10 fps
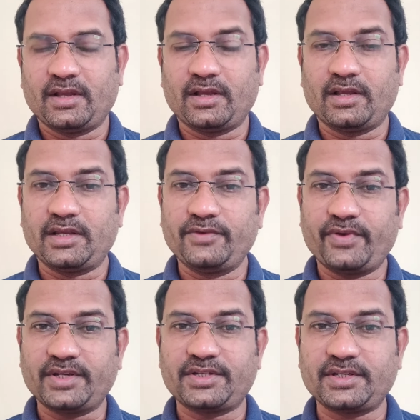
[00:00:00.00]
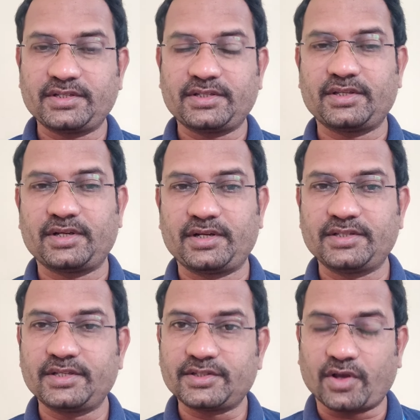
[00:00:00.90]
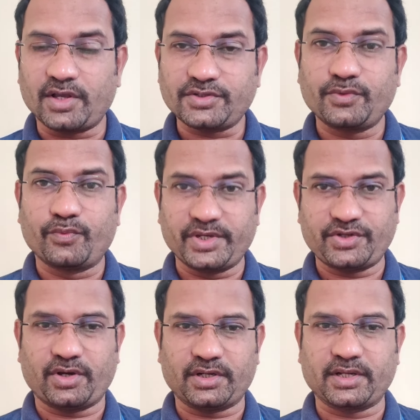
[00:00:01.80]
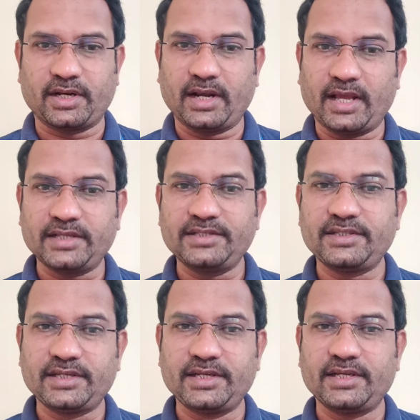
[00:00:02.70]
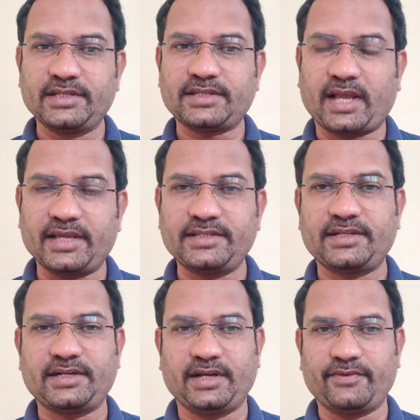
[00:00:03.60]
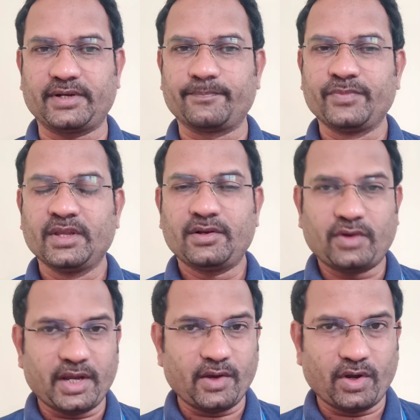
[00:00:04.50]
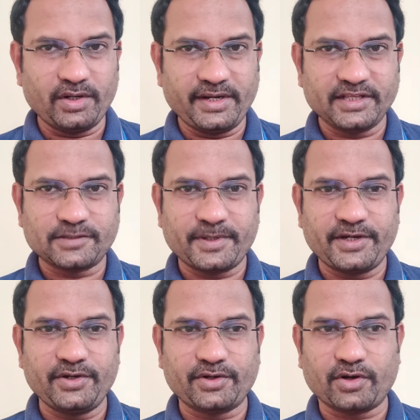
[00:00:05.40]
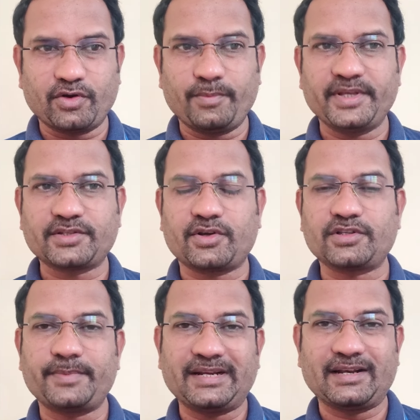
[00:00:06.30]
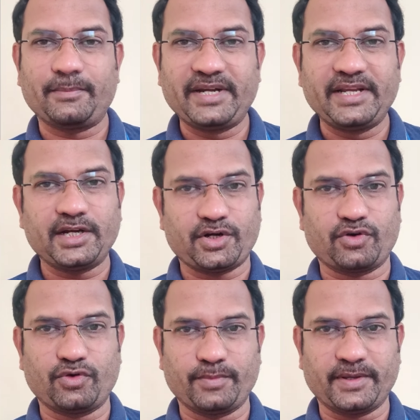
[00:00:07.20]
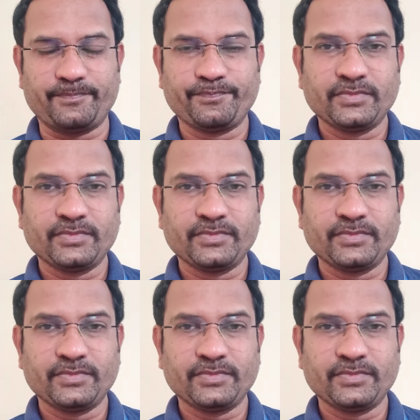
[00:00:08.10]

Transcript: Uh, infectious uh, disease caused to which organ? Lungs, ears, eyes and liver. Now, I have already explained you trachoma is caused by chlamydia trachoma.